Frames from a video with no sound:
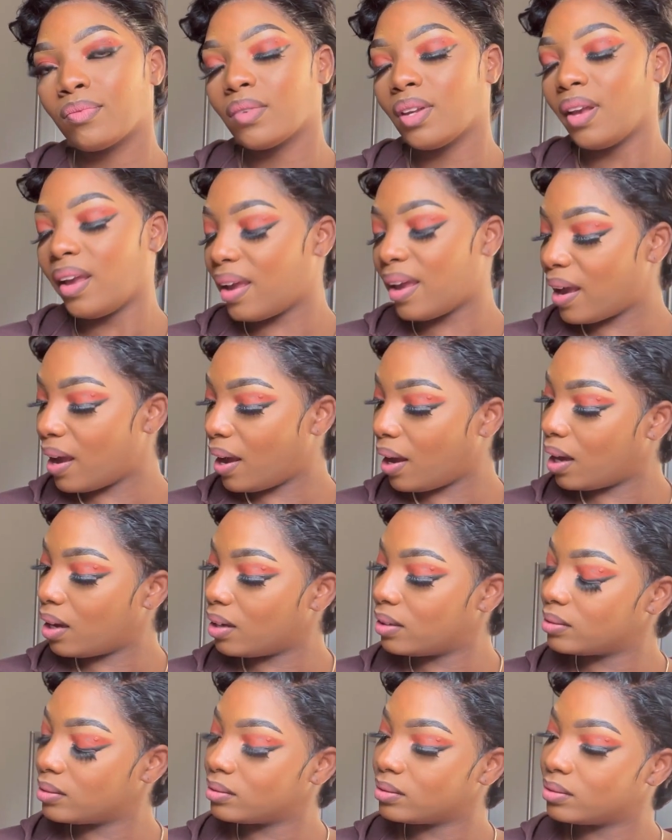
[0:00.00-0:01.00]
Yeah,
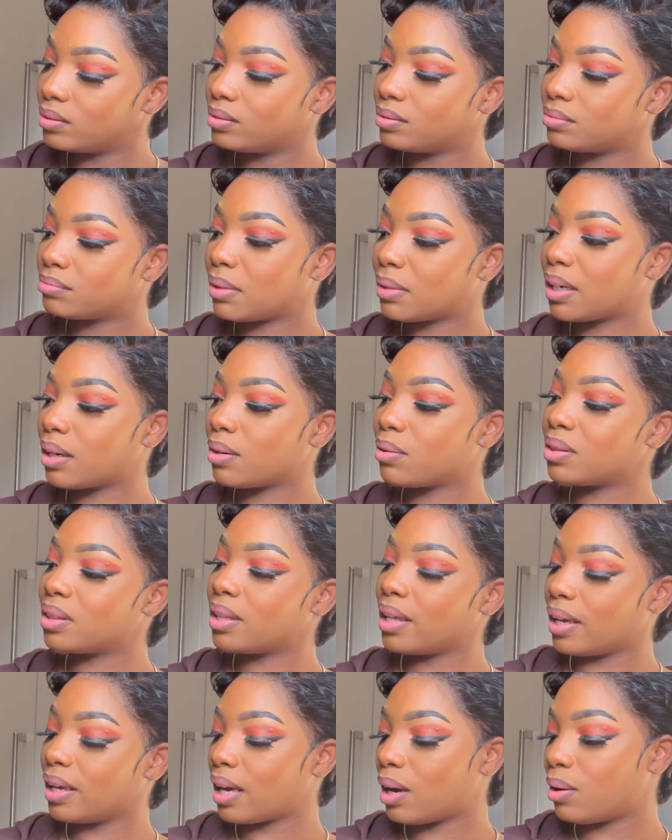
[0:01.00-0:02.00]
but I don't
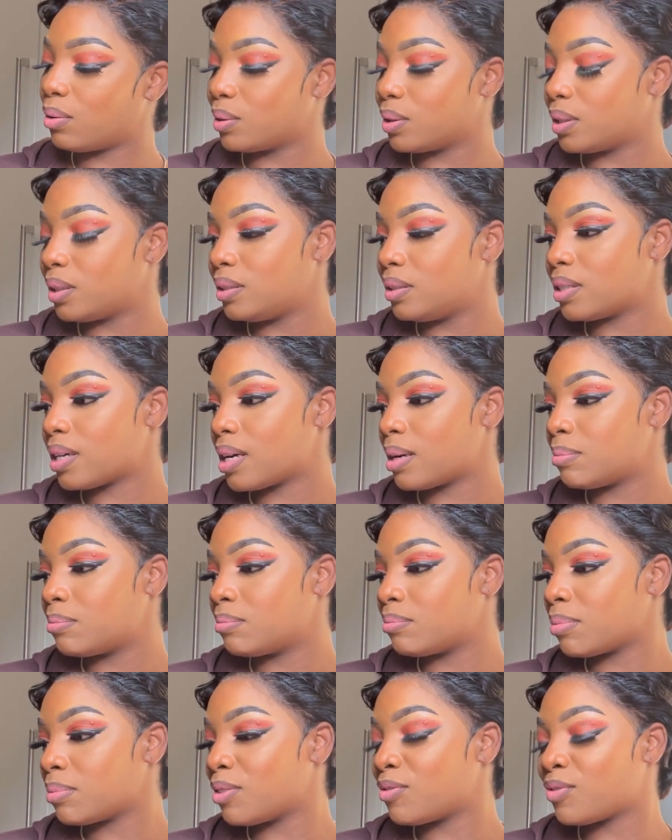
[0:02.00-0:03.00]
think I would
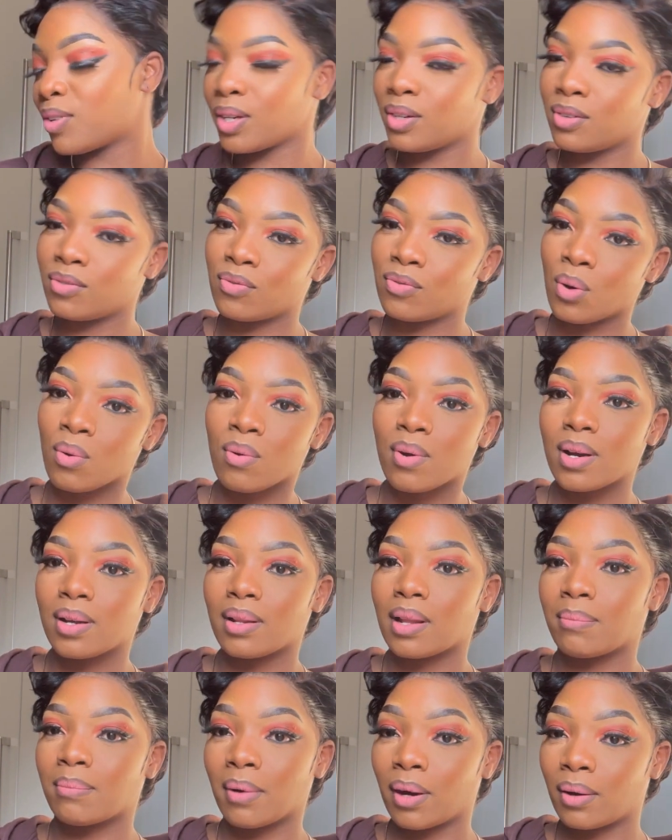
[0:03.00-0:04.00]
be very vocal
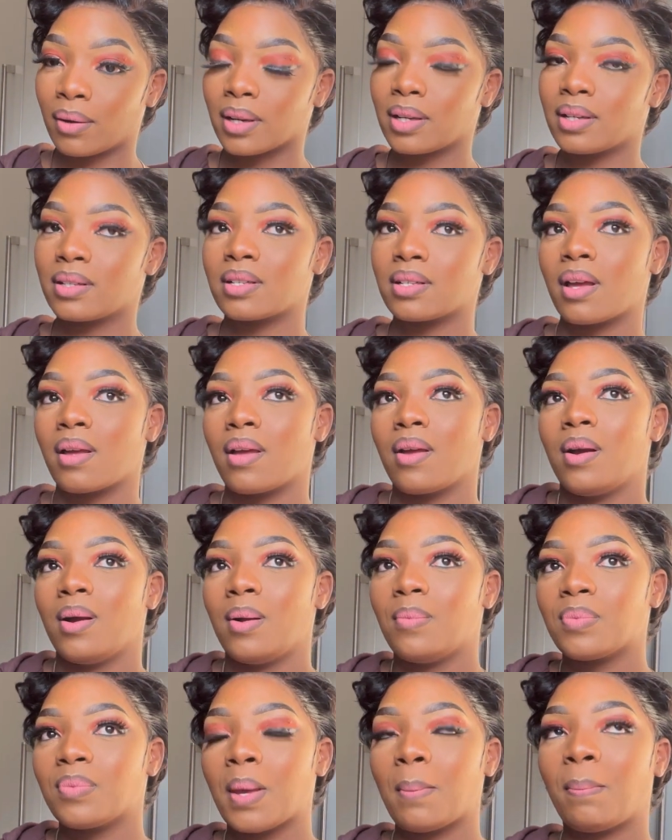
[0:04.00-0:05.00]
about it.
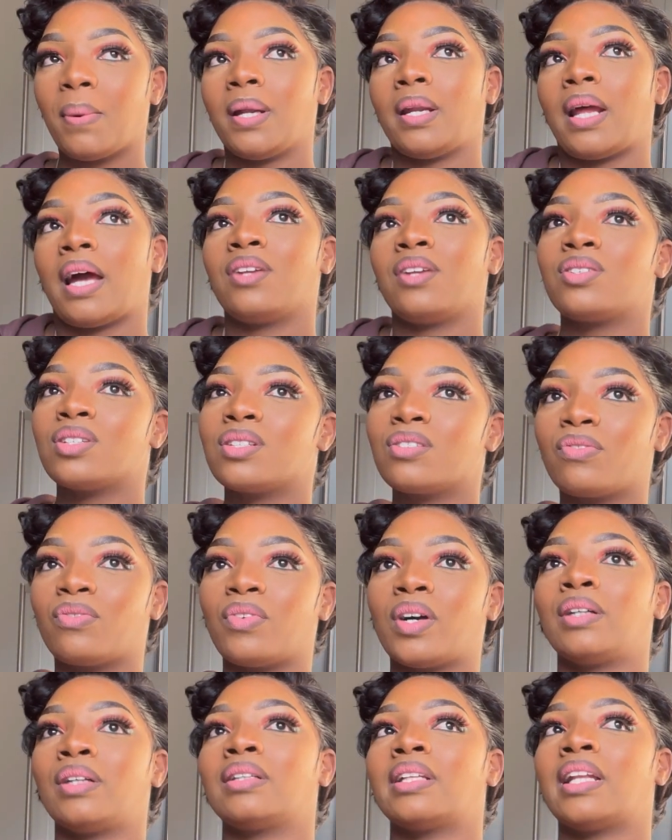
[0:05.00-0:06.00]
But I just
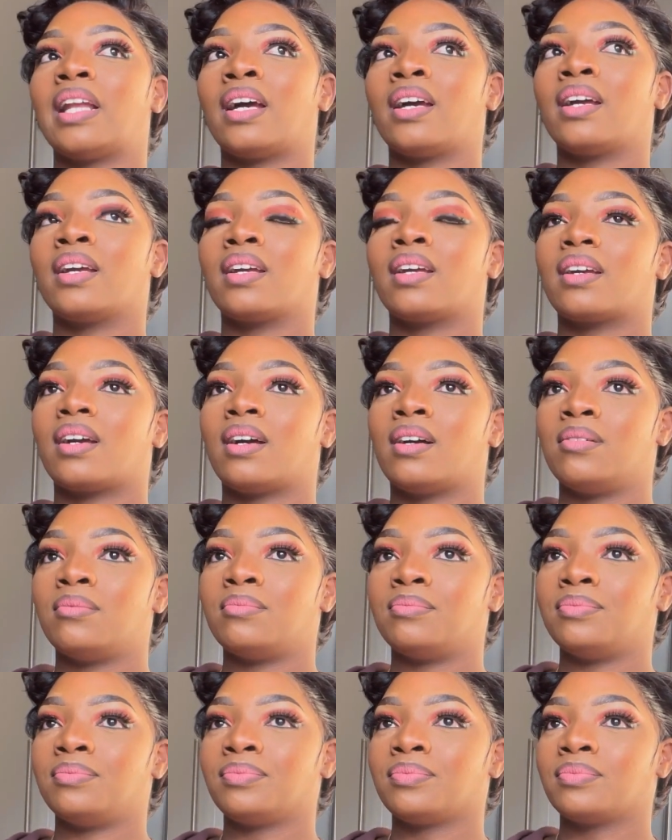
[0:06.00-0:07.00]
felt like
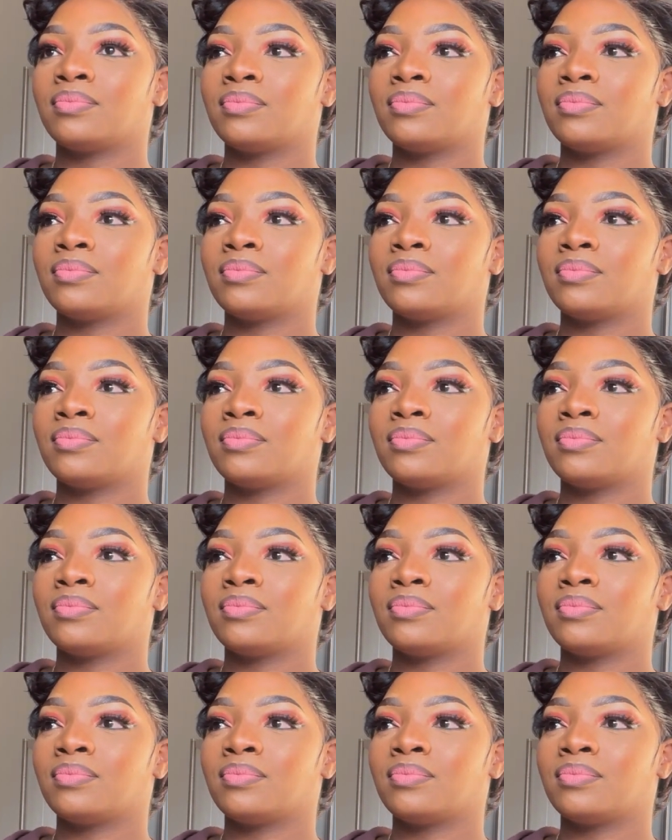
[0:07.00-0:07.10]
she